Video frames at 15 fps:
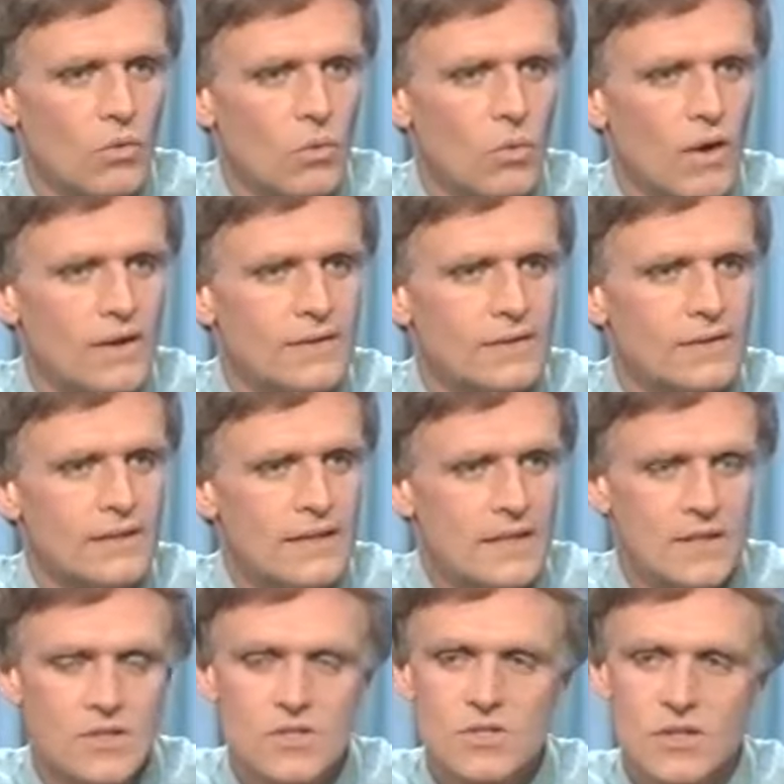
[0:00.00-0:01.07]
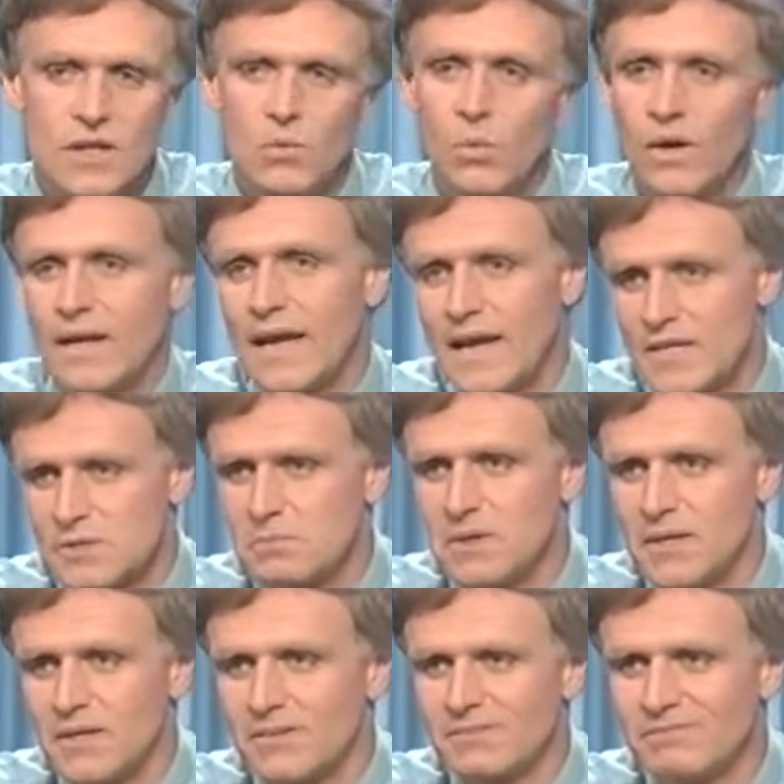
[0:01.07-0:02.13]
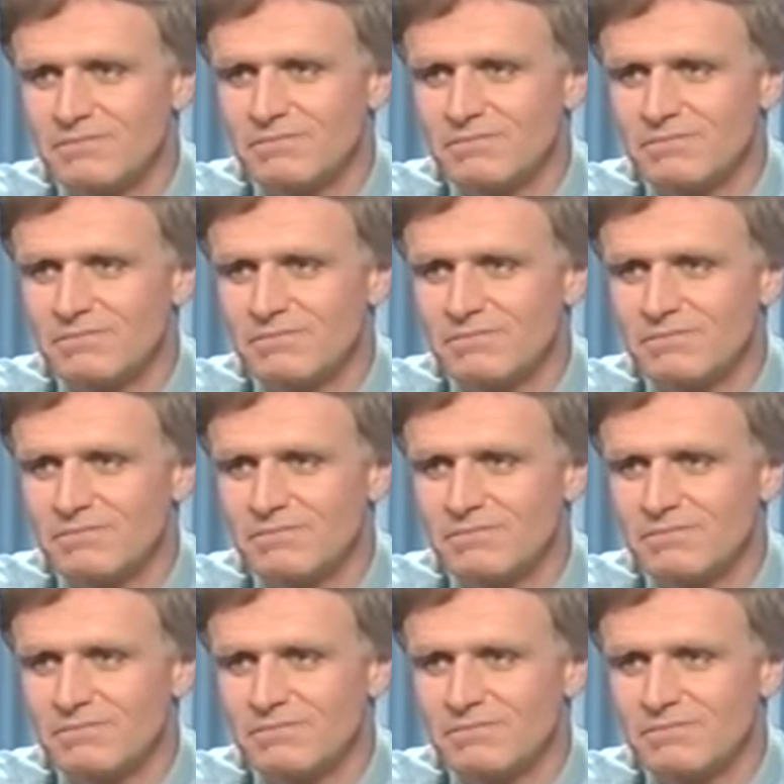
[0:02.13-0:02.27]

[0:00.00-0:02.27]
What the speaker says: what is and what has been.